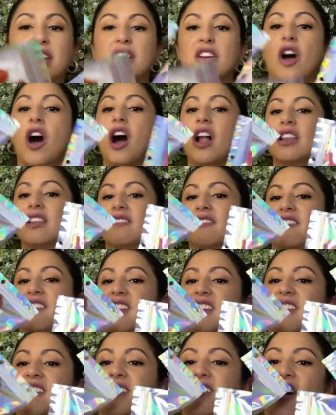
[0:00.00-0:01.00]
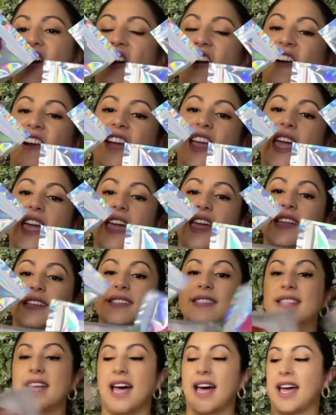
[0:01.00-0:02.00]
And all of these are
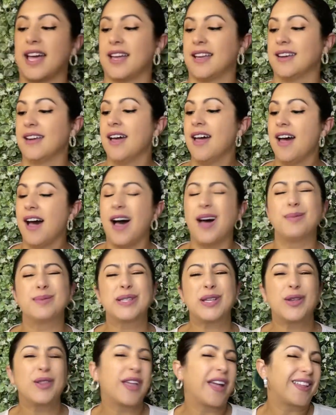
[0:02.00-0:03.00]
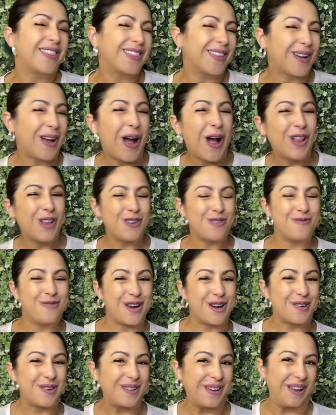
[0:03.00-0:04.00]
hand dyed. Um, so like the color
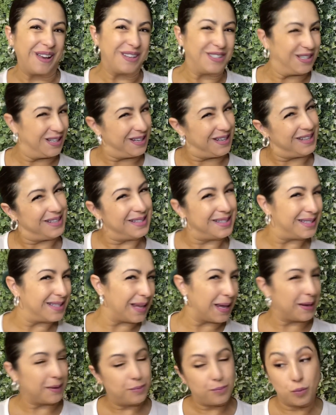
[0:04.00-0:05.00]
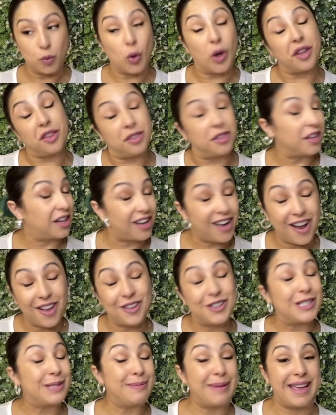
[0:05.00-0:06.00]
variations, like, well, the
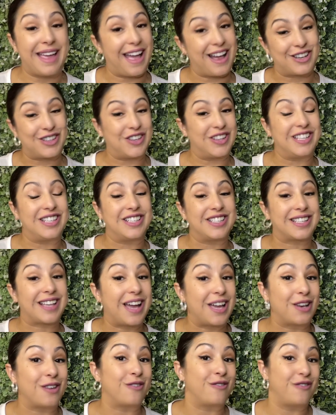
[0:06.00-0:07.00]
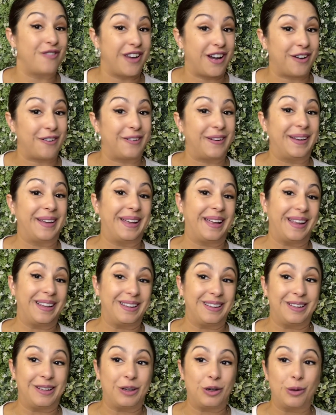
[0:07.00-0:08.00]
colors may actually just kind of vary a
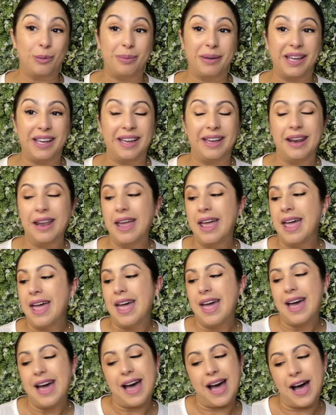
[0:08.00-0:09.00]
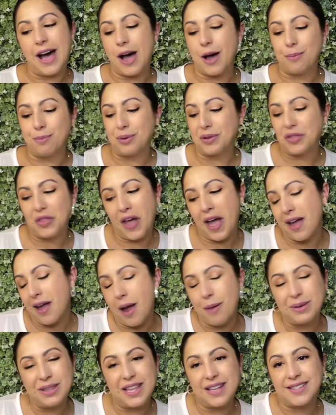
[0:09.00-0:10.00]
little bit. Um, but that,
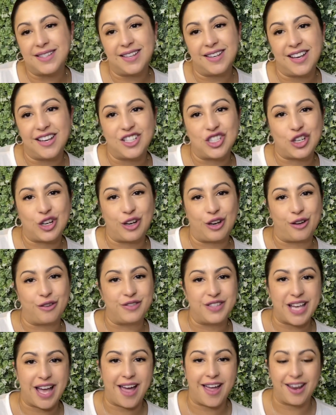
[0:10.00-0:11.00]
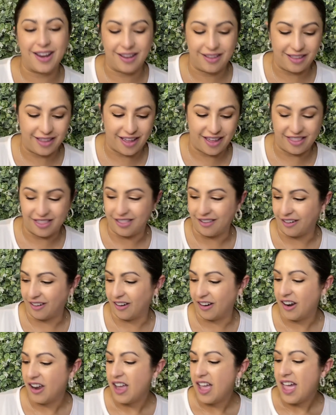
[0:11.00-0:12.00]
I mean, that's the nature of dyeing
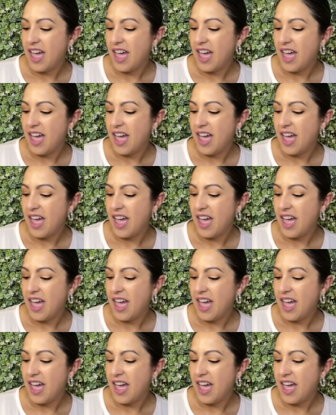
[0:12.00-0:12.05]
leather.